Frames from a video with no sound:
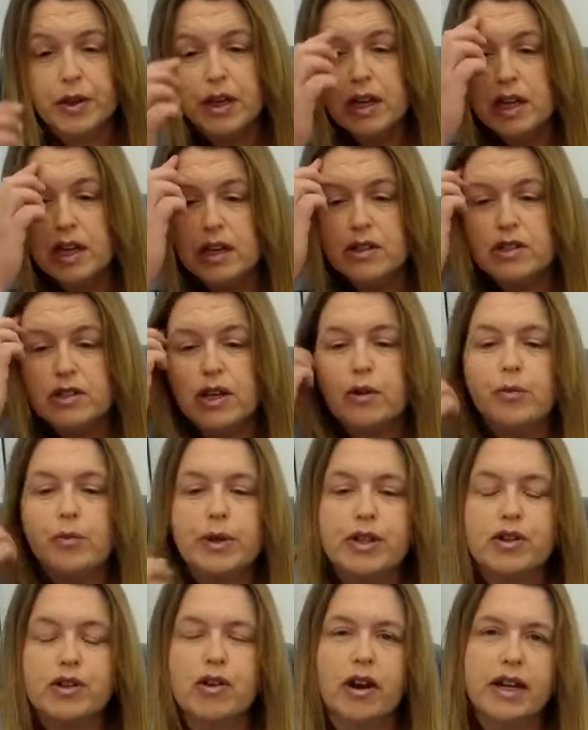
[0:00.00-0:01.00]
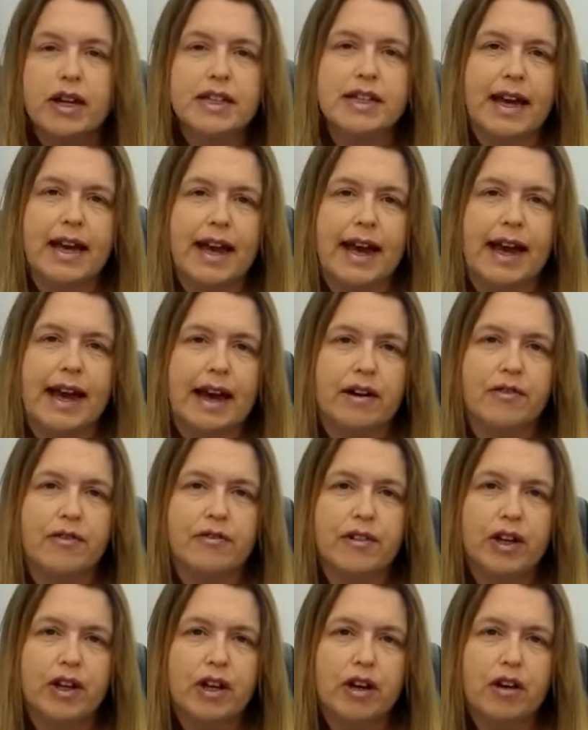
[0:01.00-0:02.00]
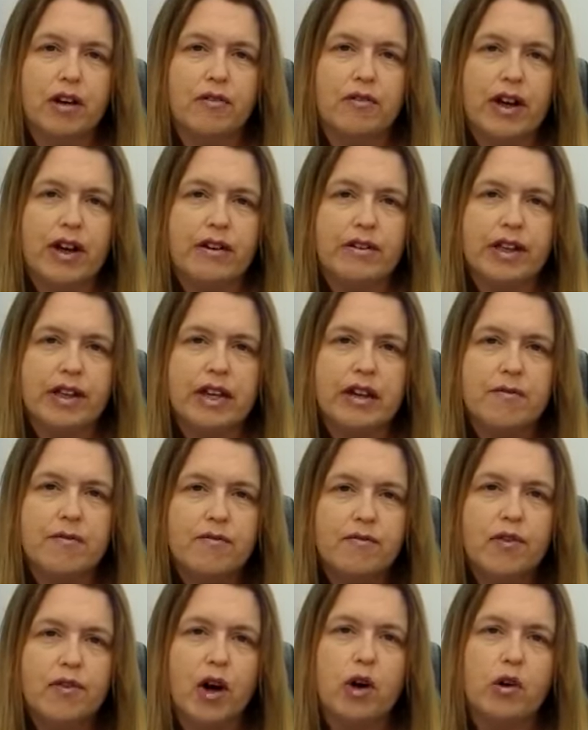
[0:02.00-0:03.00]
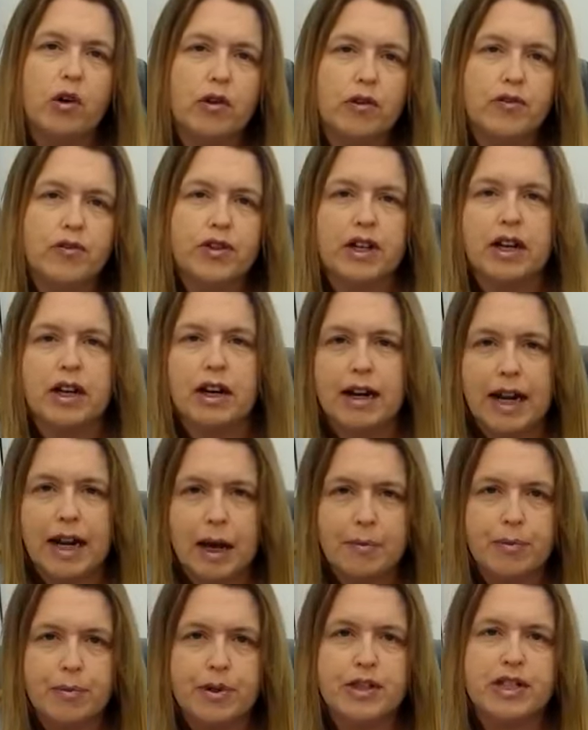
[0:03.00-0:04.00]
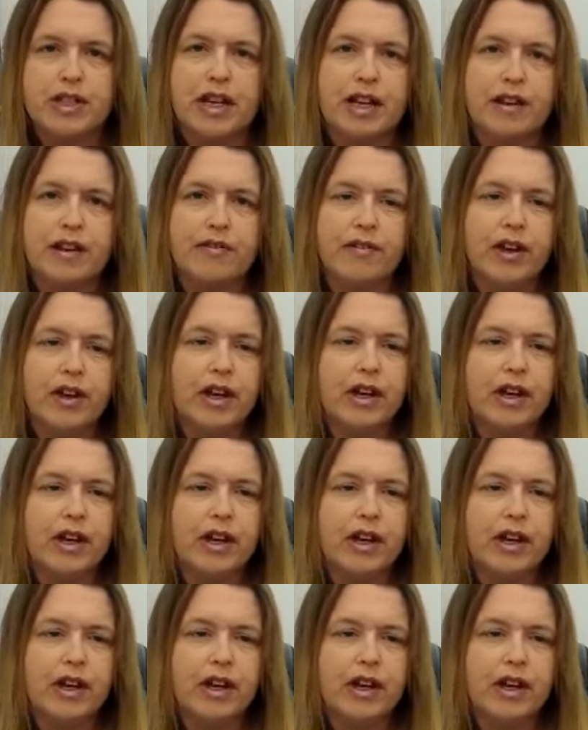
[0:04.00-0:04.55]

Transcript: So we try to have a very involved, collaborative,